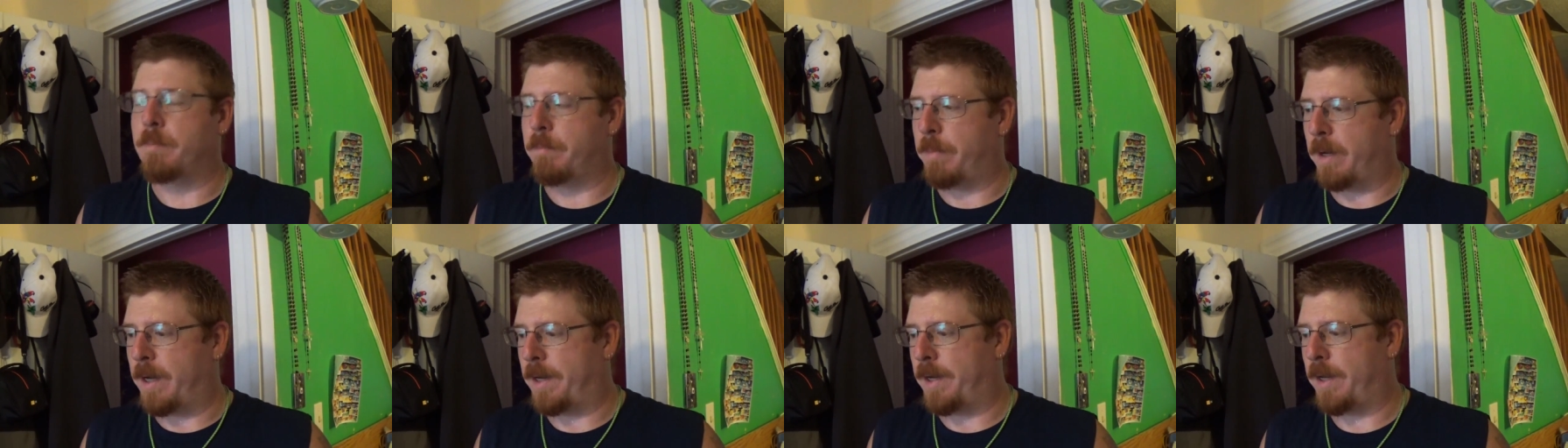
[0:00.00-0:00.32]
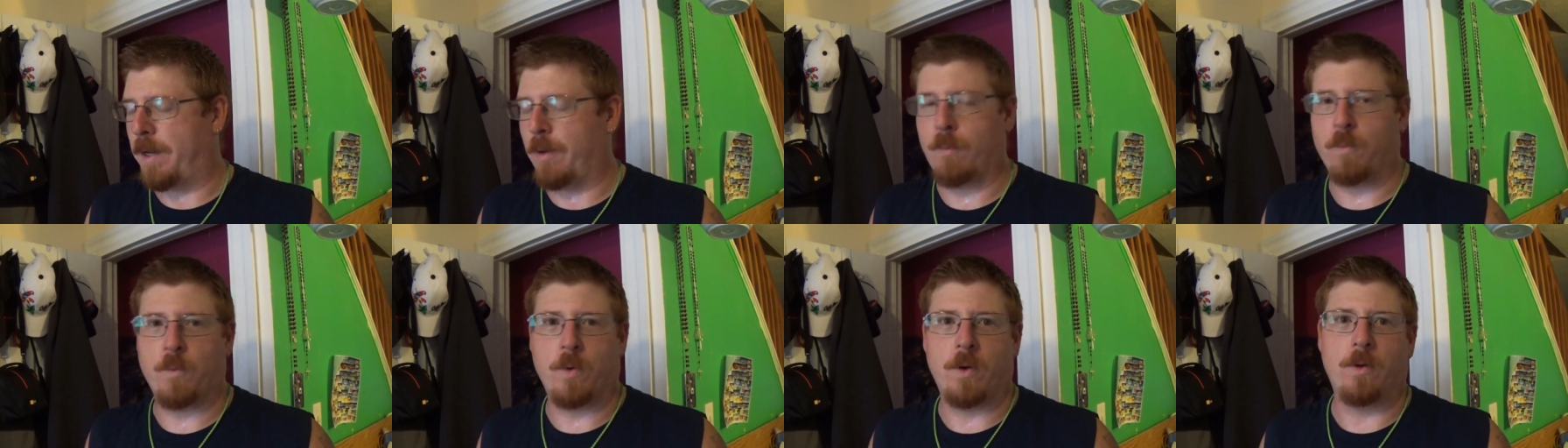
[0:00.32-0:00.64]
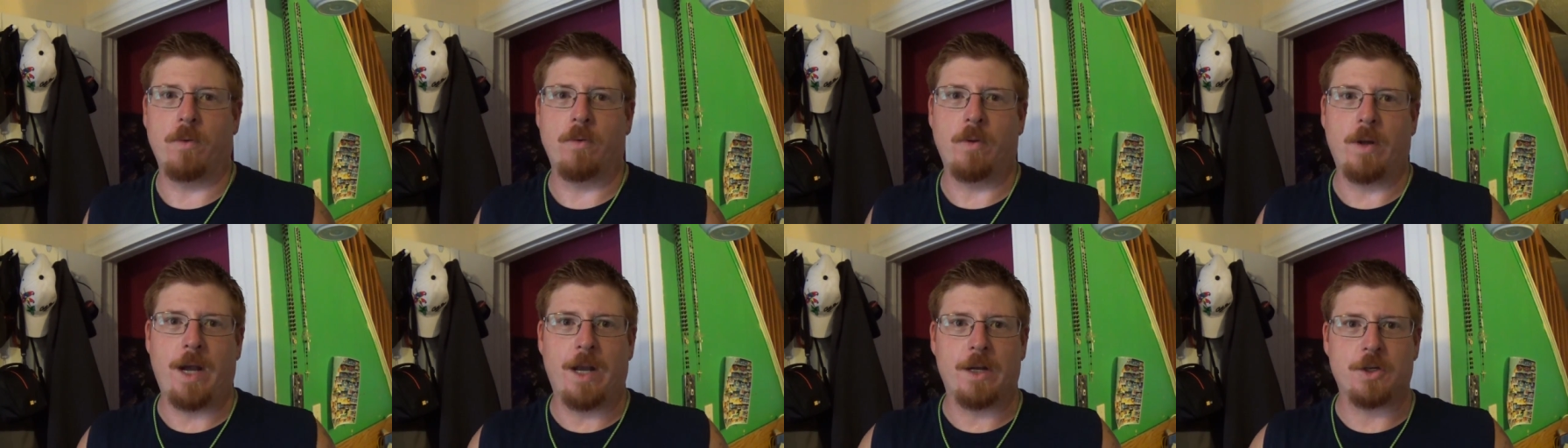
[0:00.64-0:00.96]
but it
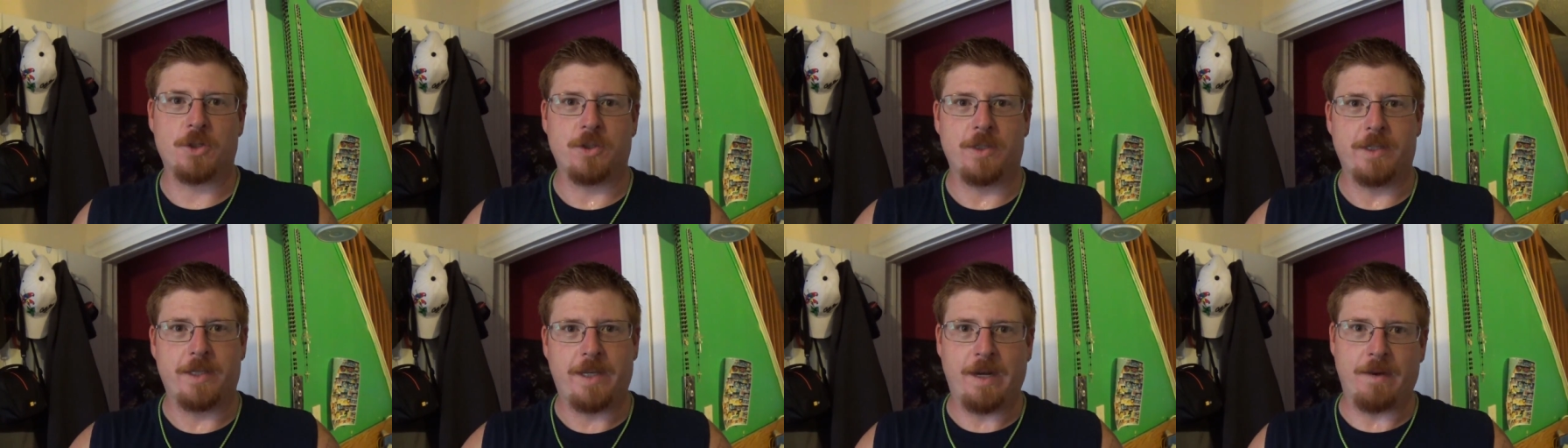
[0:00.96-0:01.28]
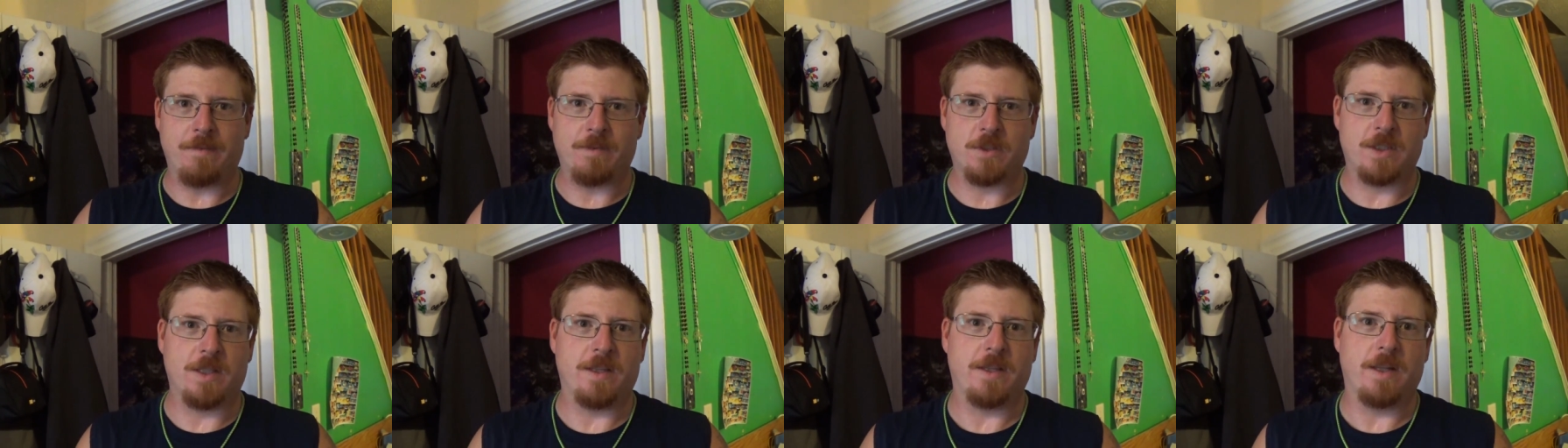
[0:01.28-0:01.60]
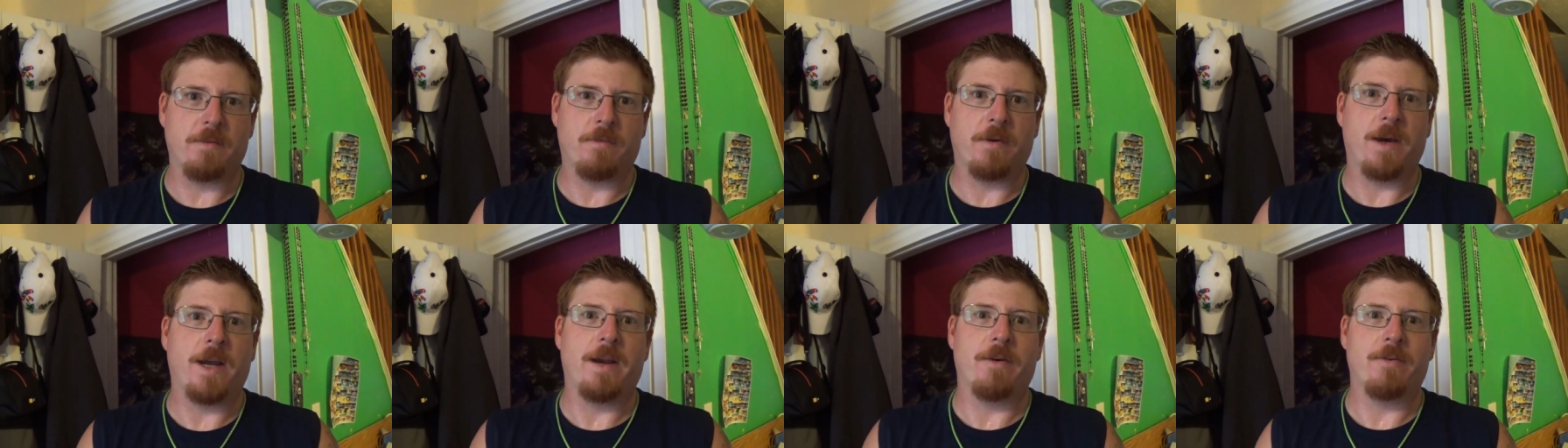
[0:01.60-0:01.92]
will actually kind of
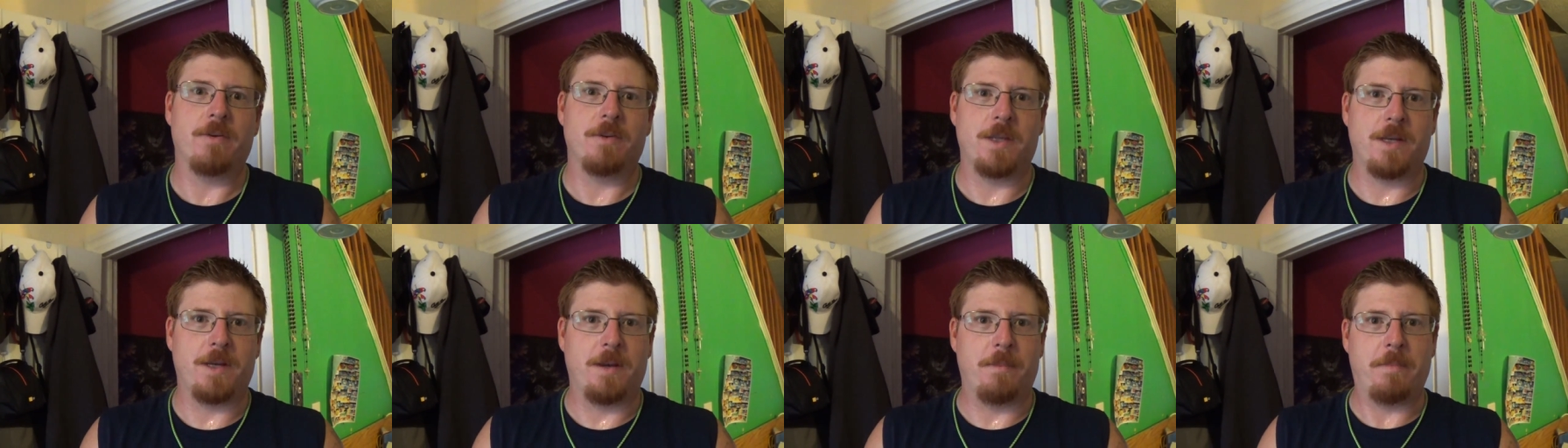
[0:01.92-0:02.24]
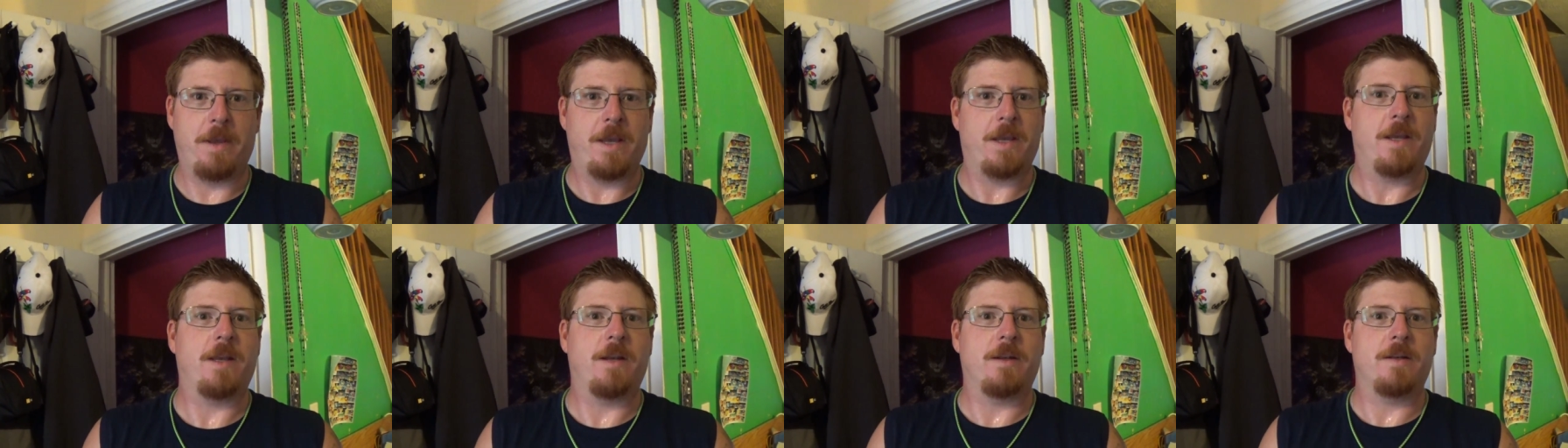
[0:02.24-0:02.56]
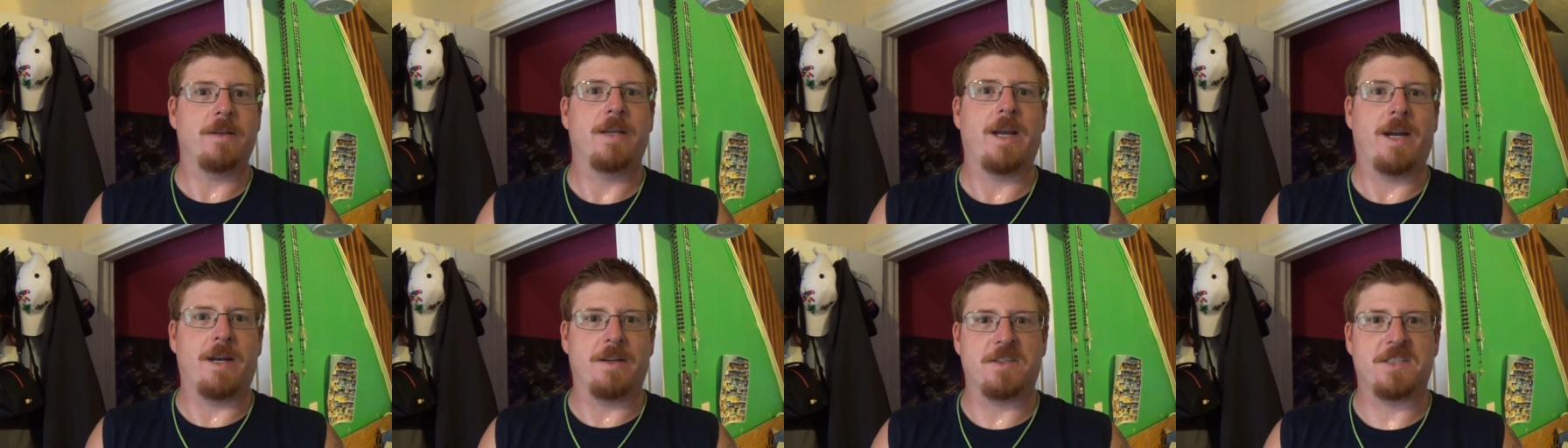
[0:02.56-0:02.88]
solidify everything and make it
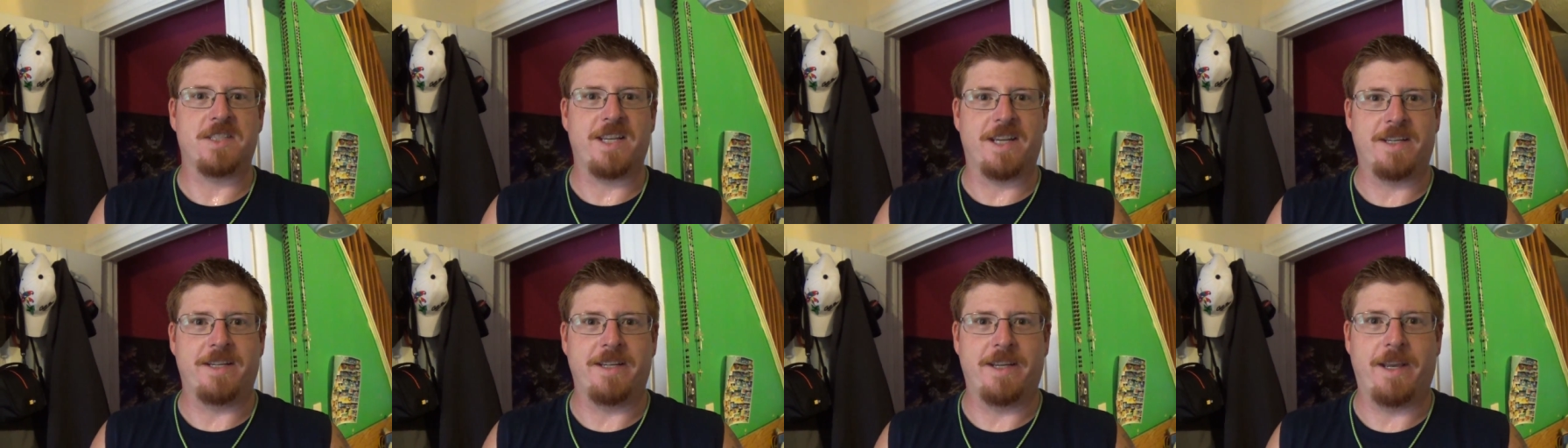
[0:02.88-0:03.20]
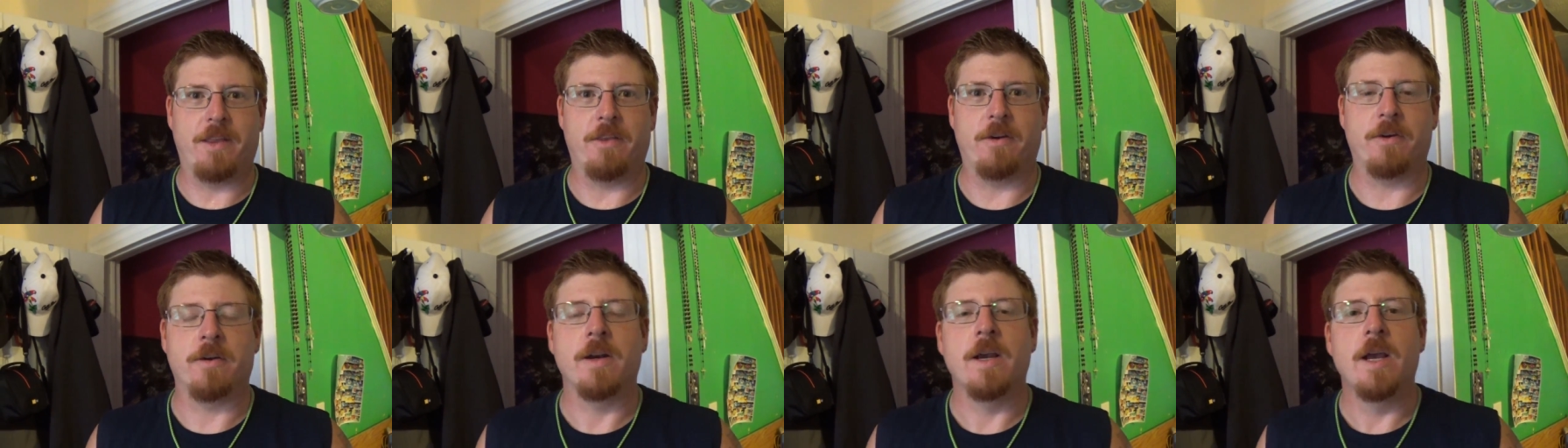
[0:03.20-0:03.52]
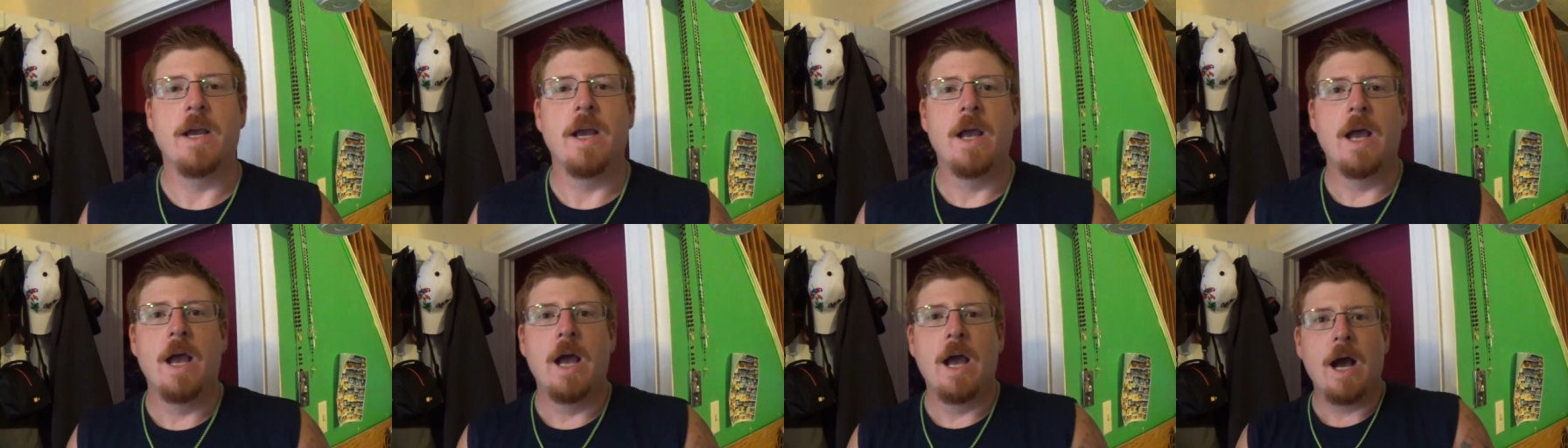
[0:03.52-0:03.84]
kind of stick together.
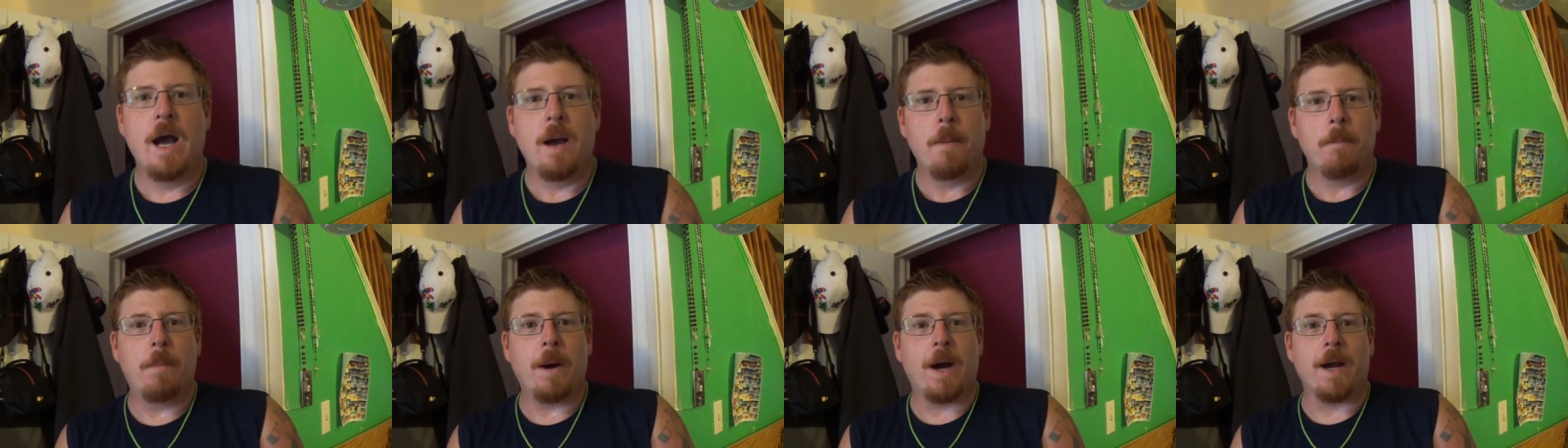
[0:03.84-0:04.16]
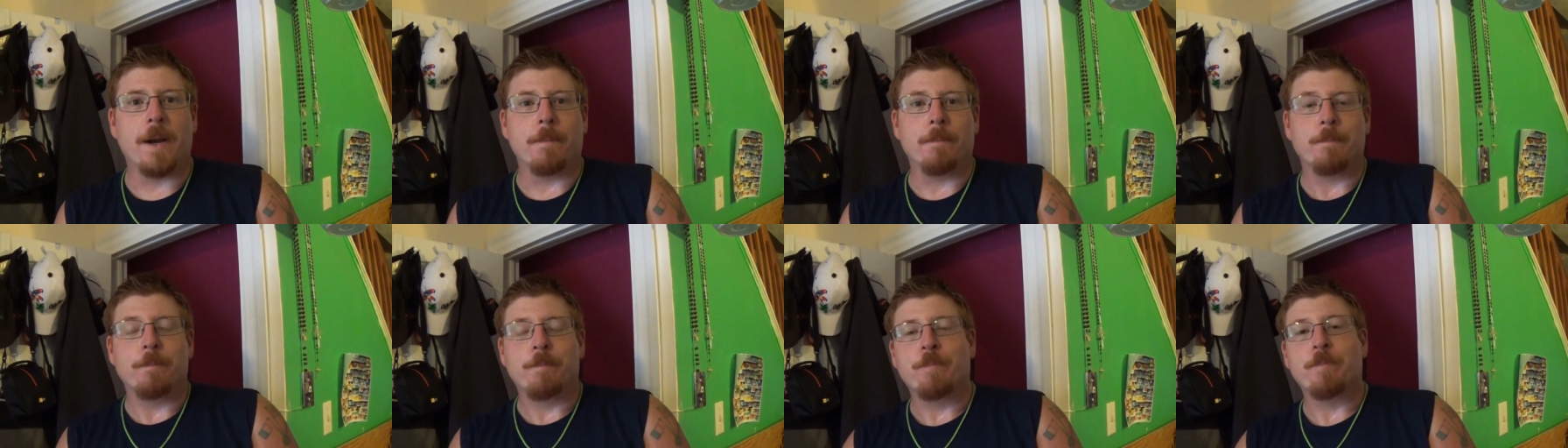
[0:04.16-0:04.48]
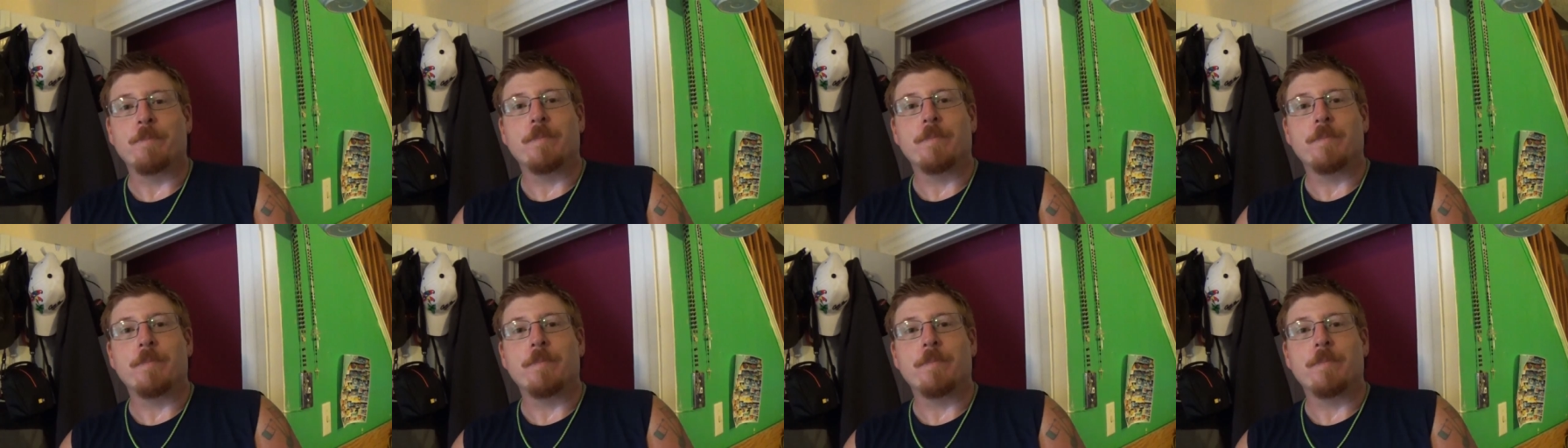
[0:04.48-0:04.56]
But